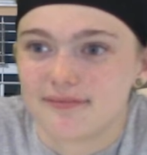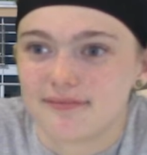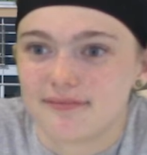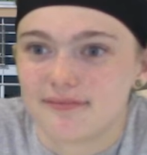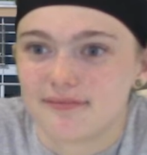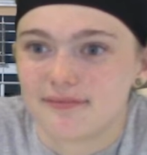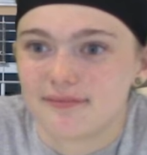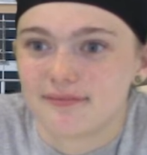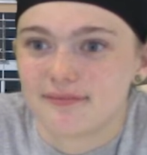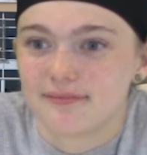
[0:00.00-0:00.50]

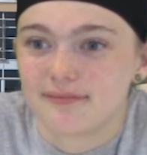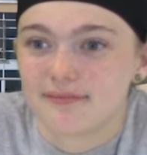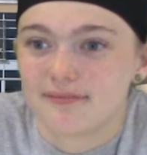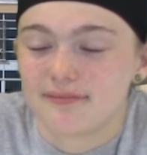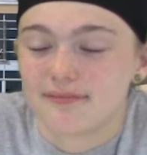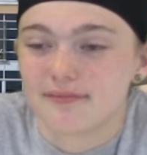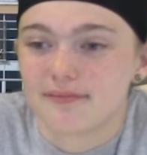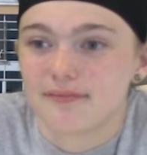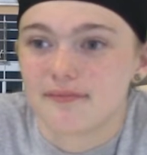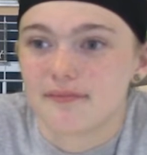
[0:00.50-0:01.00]

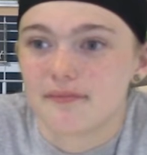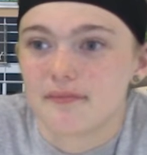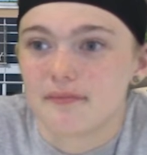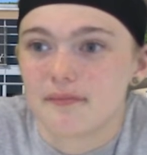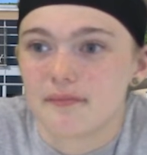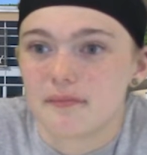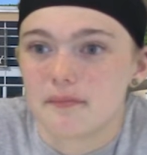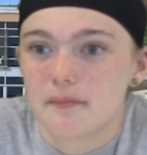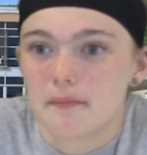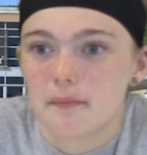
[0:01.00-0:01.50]

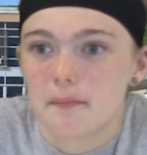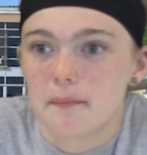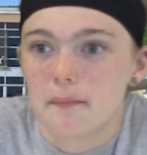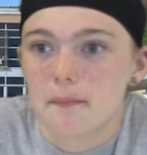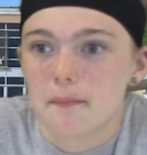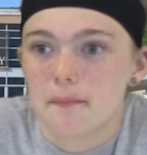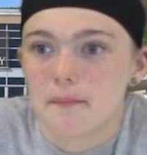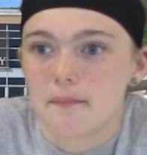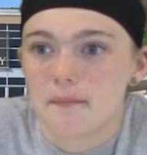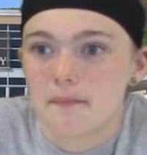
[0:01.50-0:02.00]

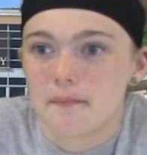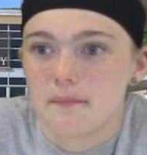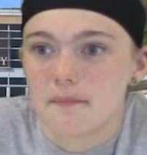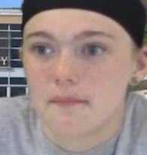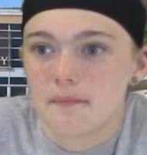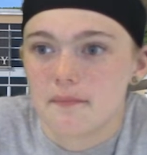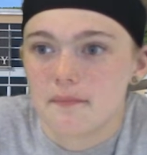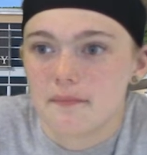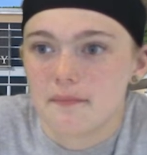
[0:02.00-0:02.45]
This person isn't speaking.